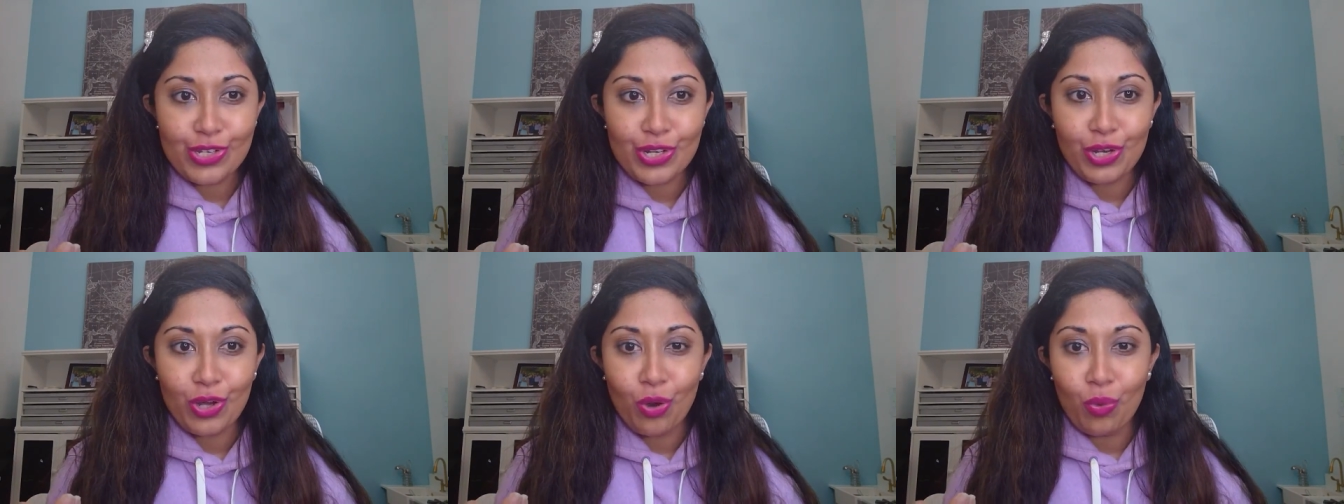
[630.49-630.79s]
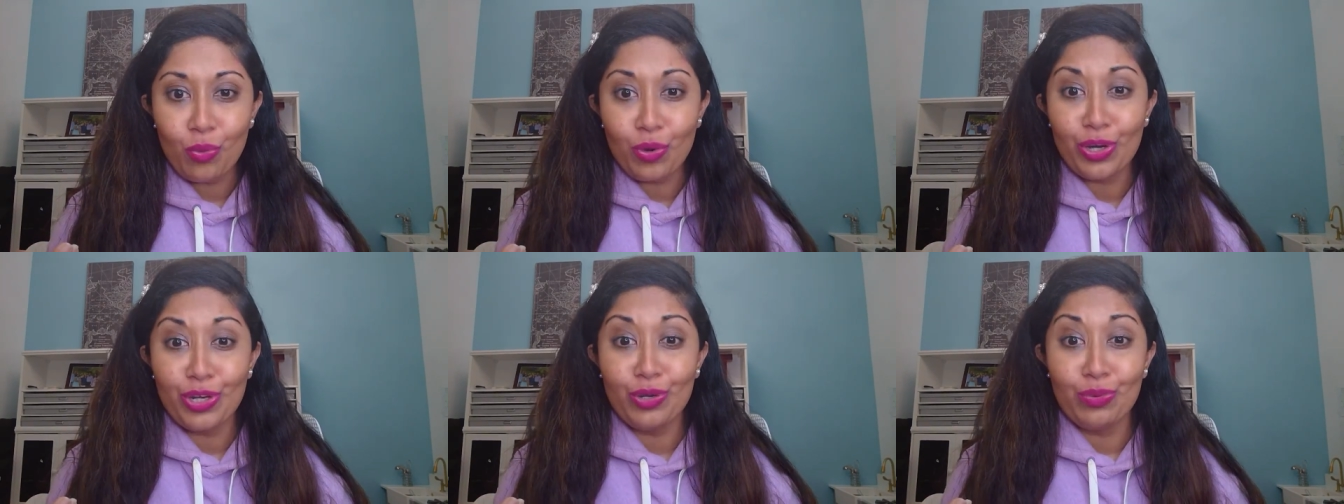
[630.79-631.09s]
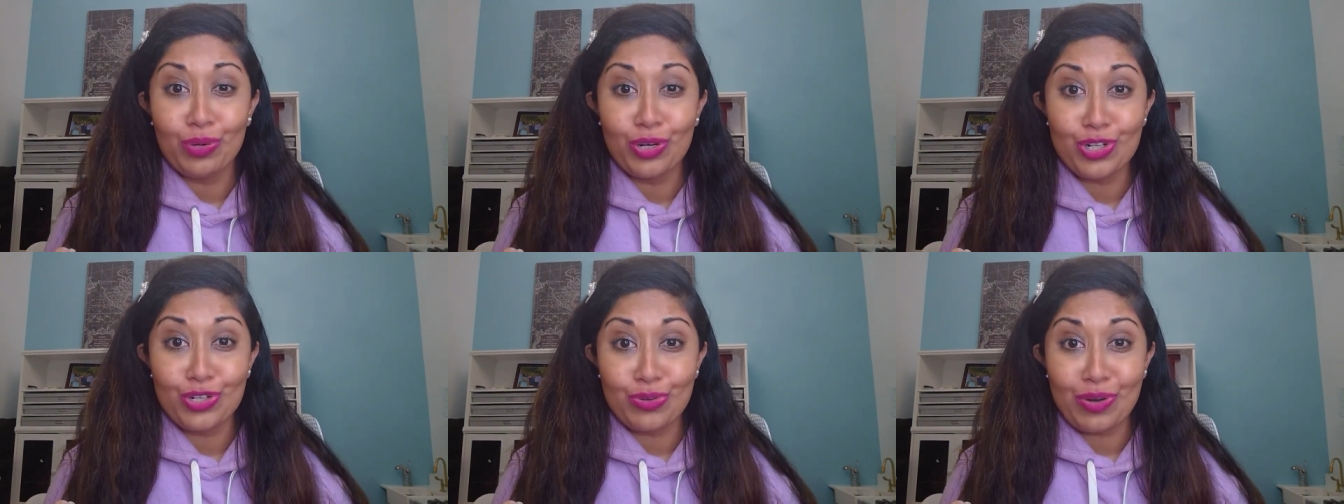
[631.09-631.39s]
ago where you
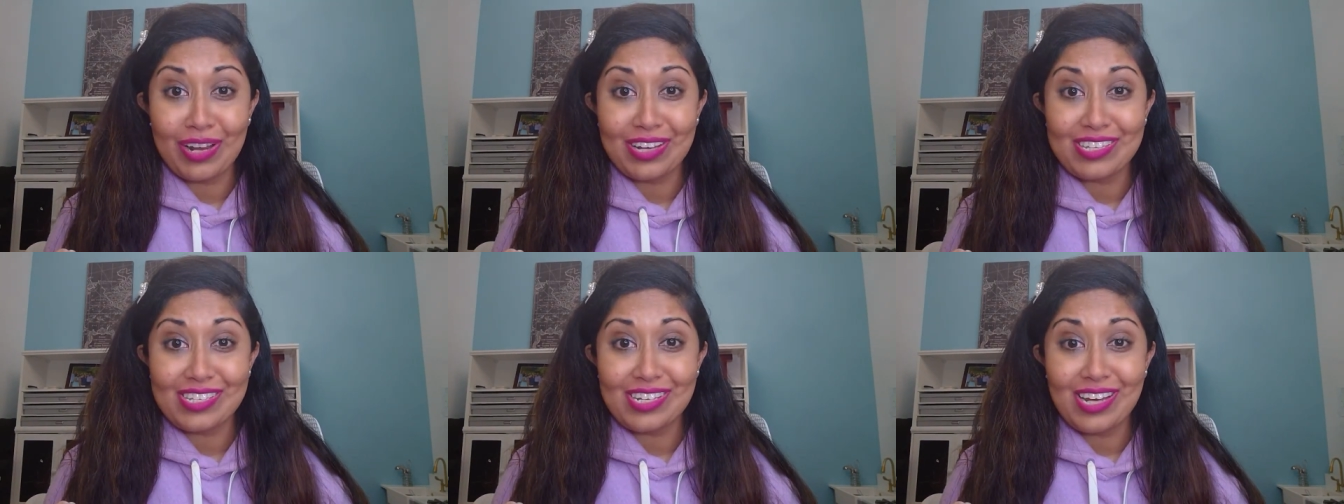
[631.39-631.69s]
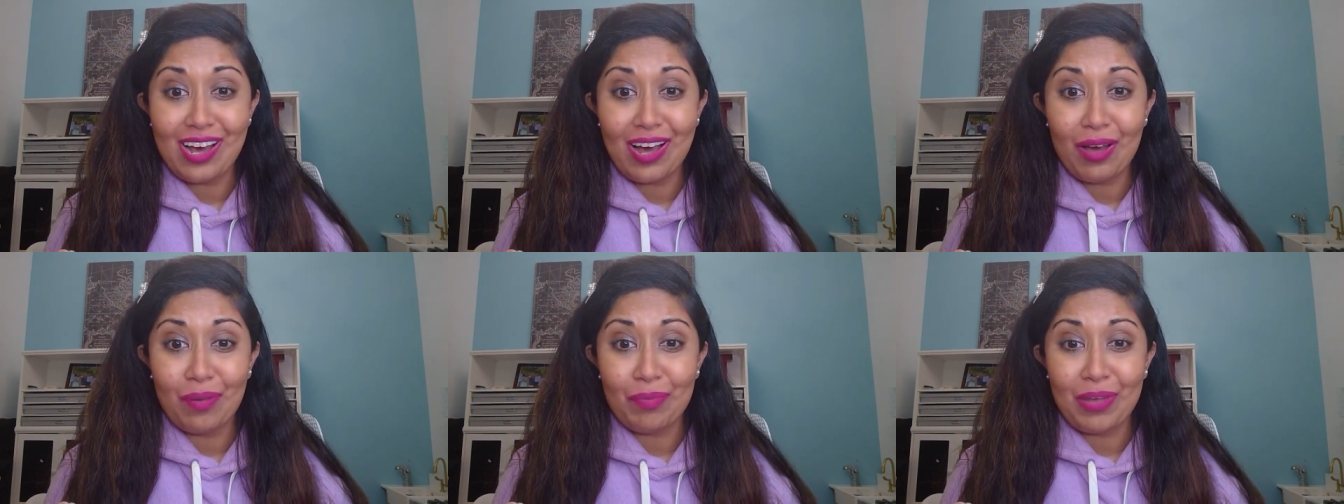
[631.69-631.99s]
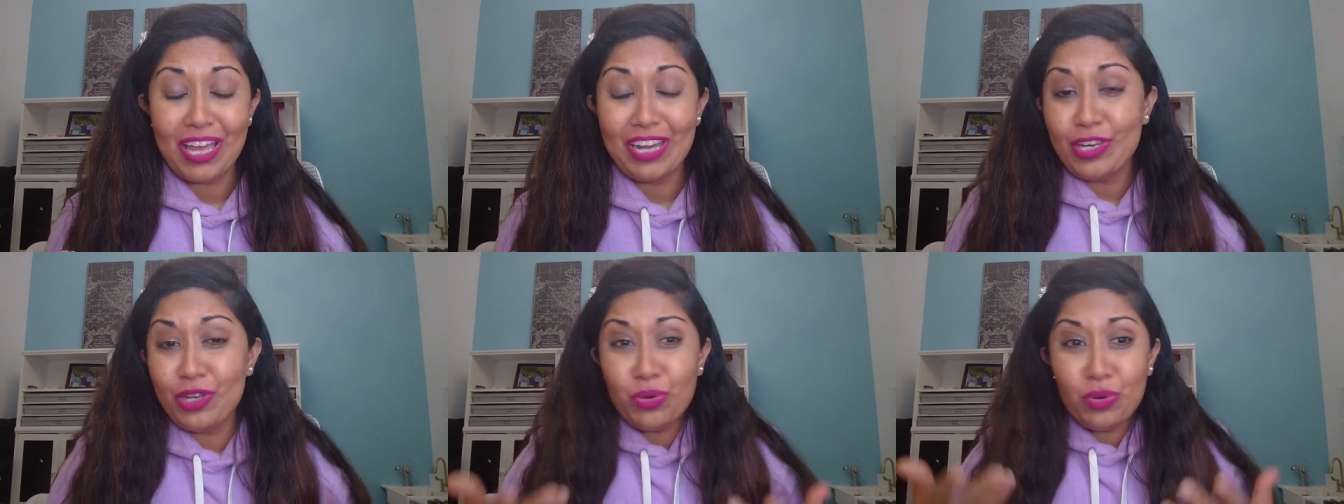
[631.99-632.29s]
were dressed
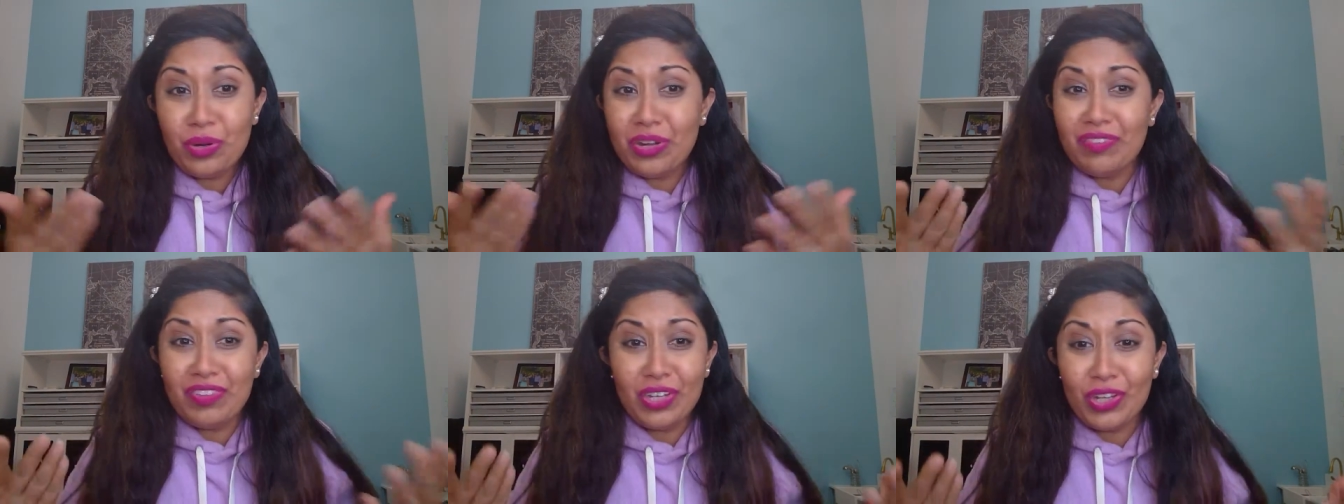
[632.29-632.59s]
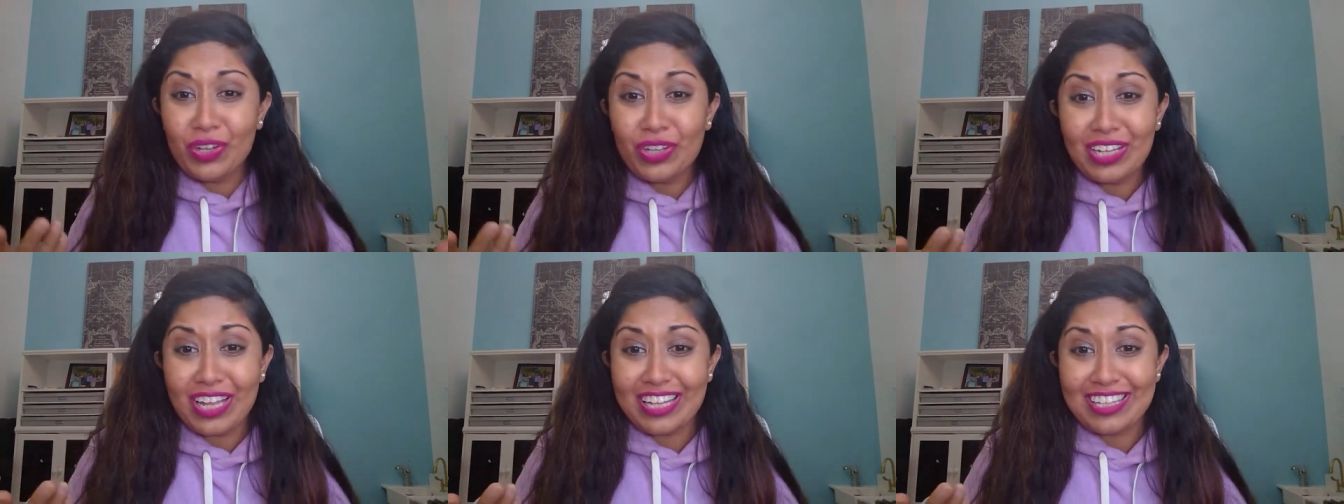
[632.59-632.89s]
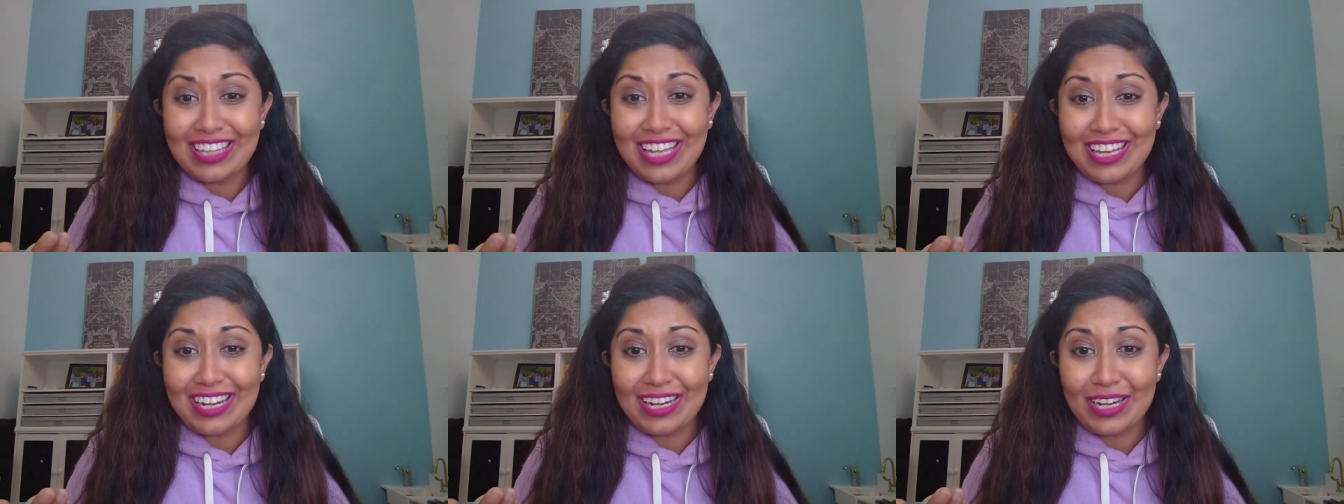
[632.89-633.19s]
up and you don't even look like
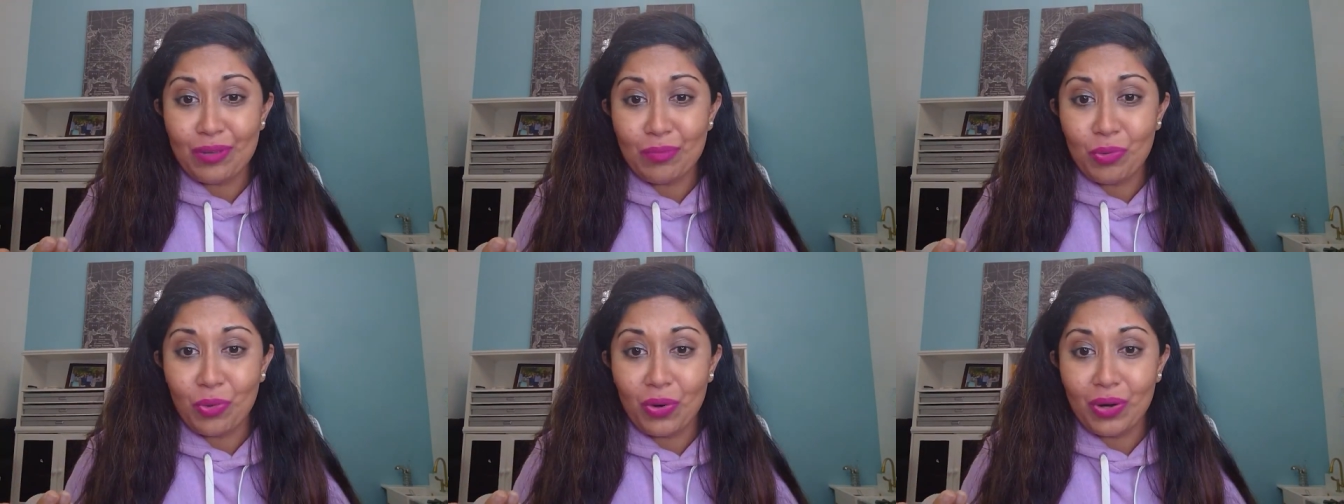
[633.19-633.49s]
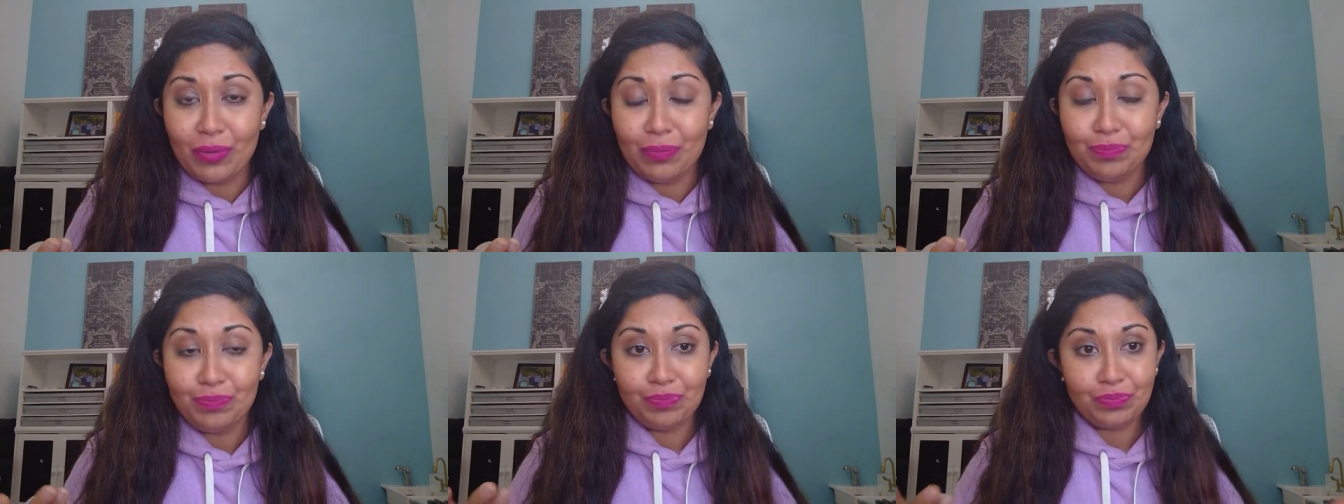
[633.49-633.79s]
that anymore.